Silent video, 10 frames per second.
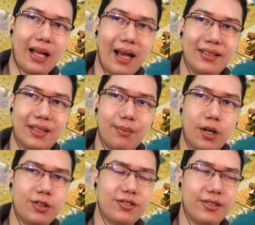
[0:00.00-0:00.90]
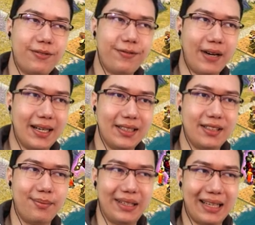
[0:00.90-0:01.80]
has the most
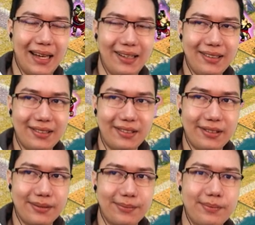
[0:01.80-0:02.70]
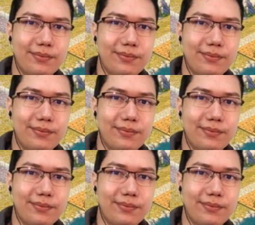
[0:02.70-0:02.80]
refined mechanics.